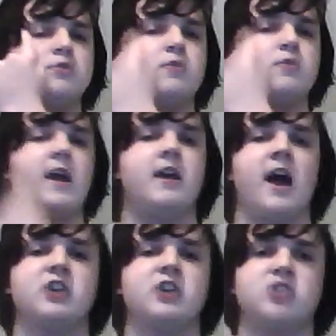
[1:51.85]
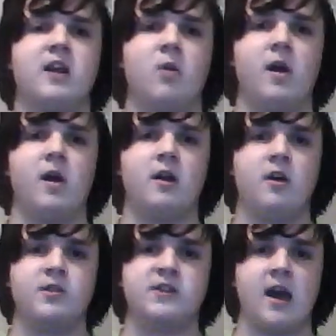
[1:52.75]
red eyeshadow on
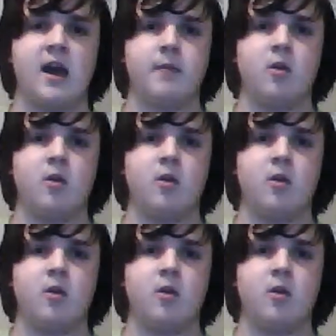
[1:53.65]
all the time.